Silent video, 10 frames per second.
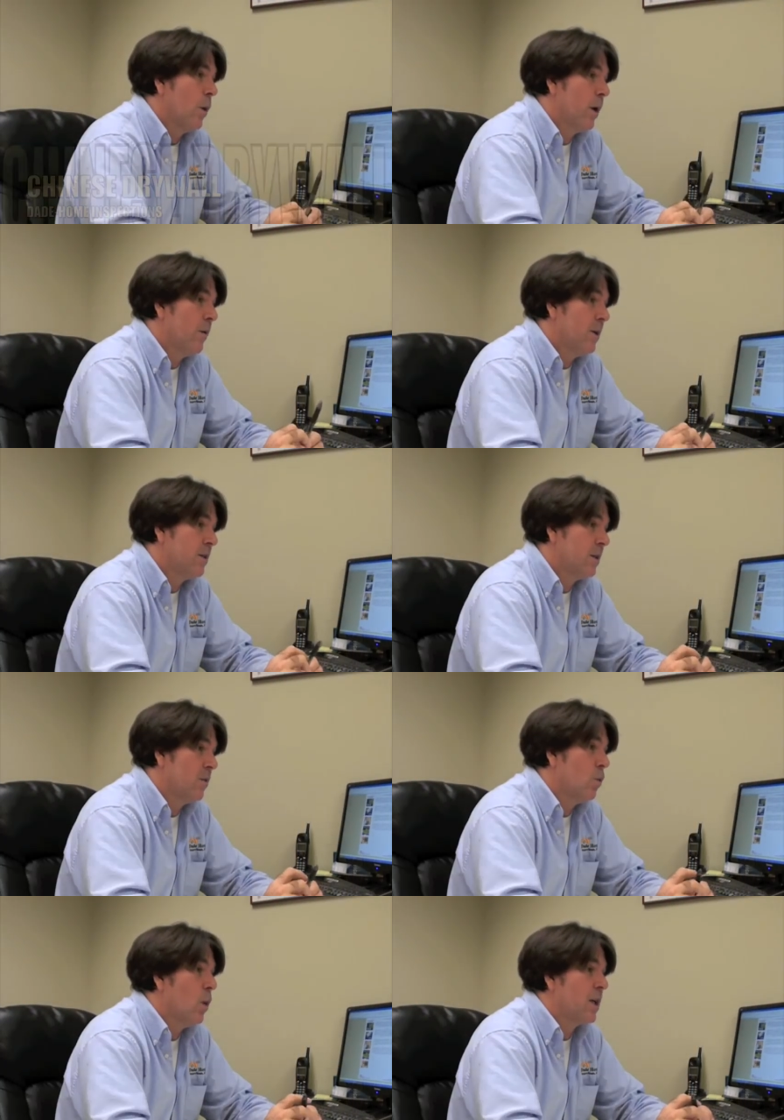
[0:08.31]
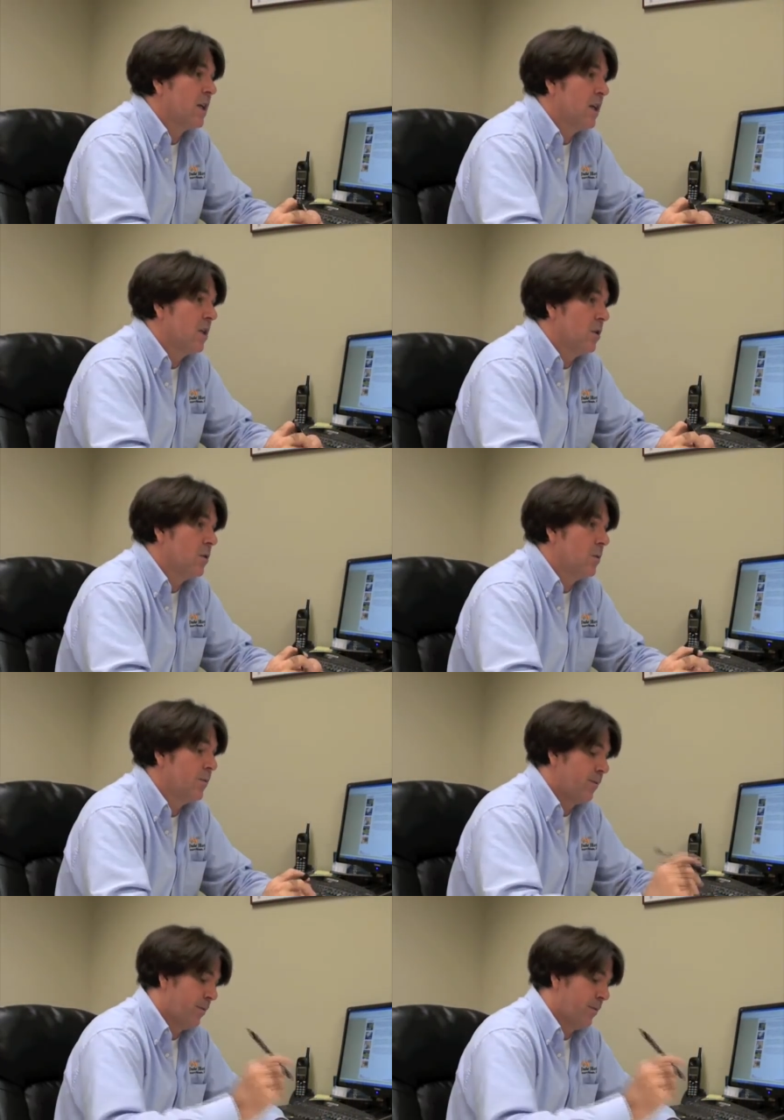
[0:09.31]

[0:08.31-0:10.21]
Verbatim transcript: Where is it? What can it do?